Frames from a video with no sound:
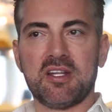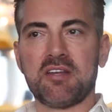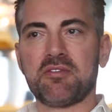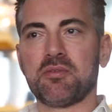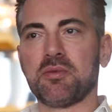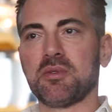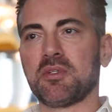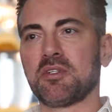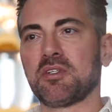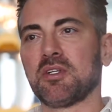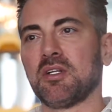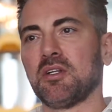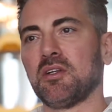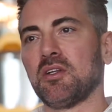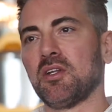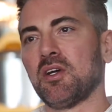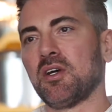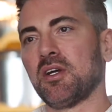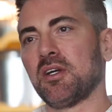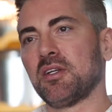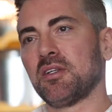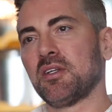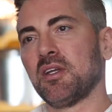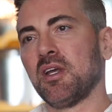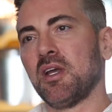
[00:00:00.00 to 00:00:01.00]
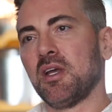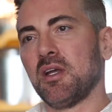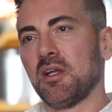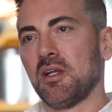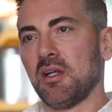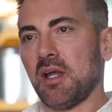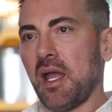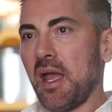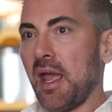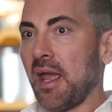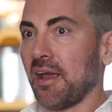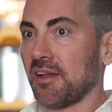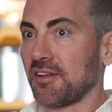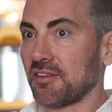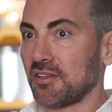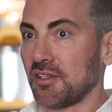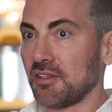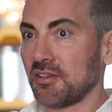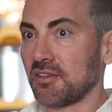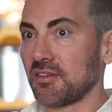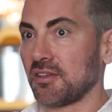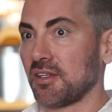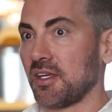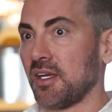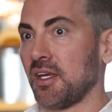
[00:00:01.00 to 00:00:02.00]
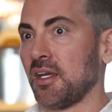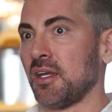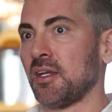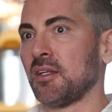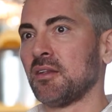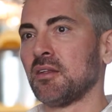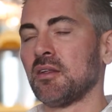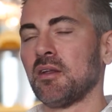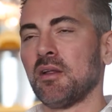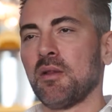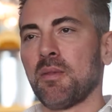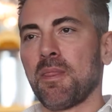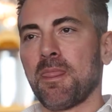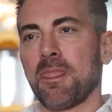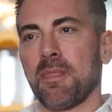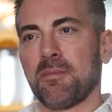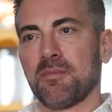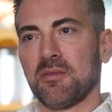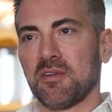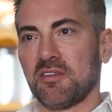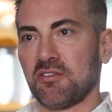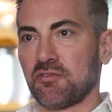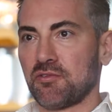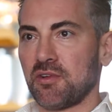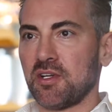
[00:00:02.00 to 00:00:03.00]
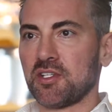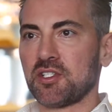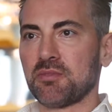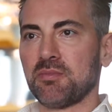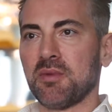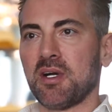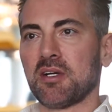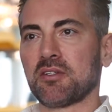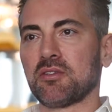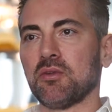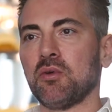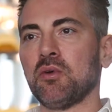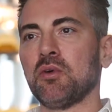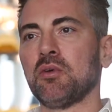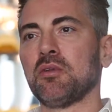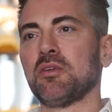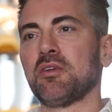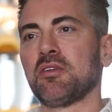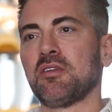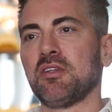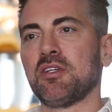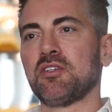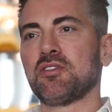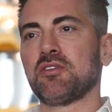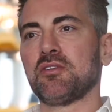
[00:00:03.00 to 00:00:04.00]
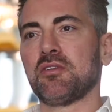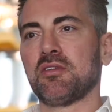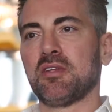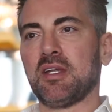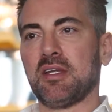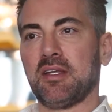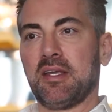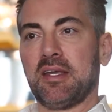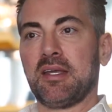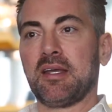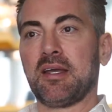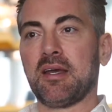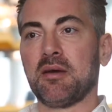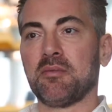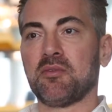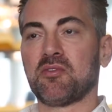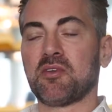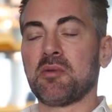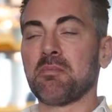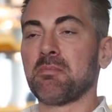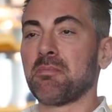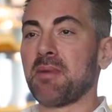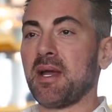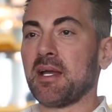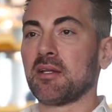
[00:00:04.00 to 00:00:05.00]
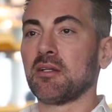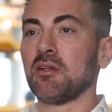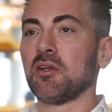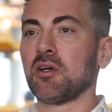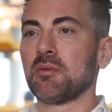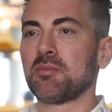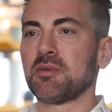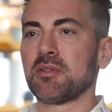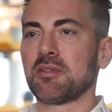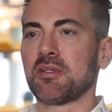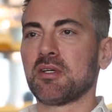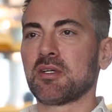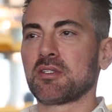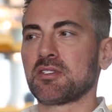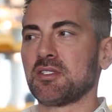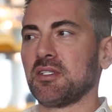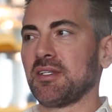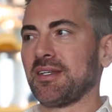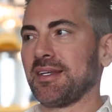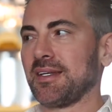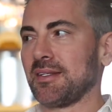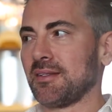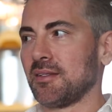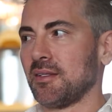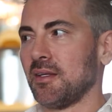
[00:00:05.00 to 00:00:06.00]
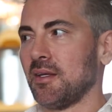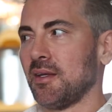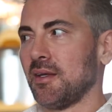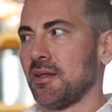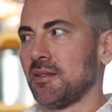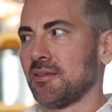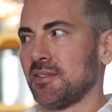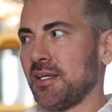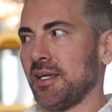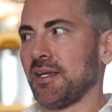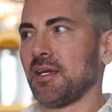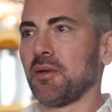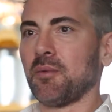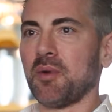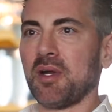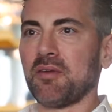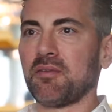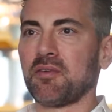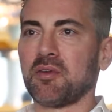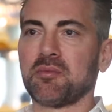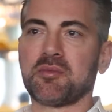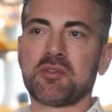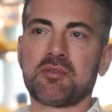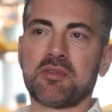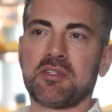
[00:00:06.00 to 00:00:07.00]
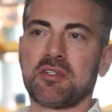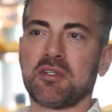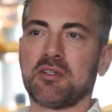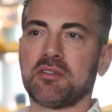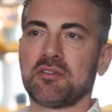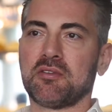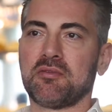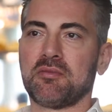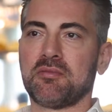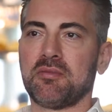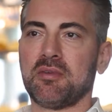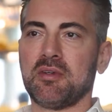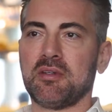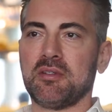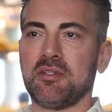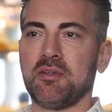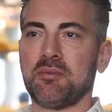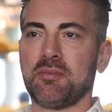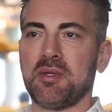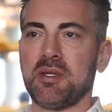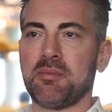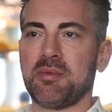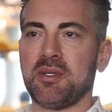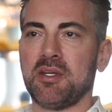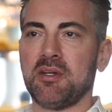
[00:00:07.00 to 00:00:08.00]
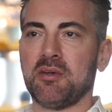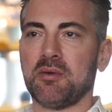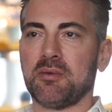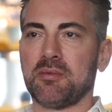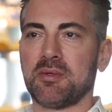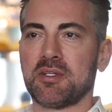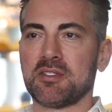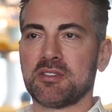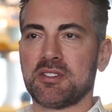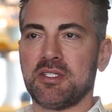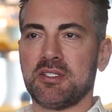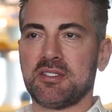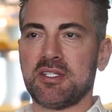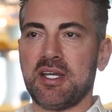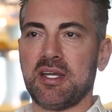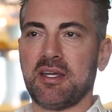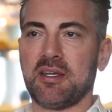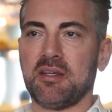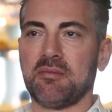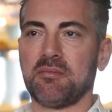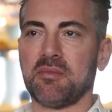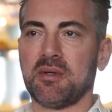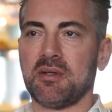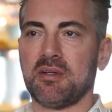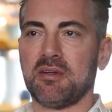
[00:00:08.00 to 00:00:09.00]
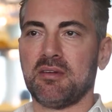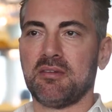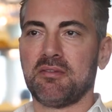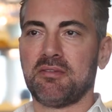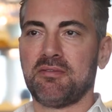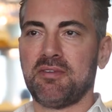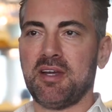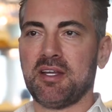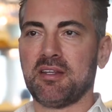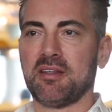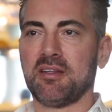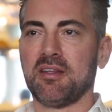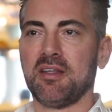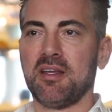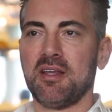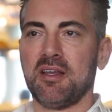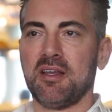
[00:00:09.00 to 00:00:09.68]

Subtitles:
left with cellulite, excess skin, stretch marks, all those issues that can come from bad liposuction can take away from the result of your BBL, because you're taking fat.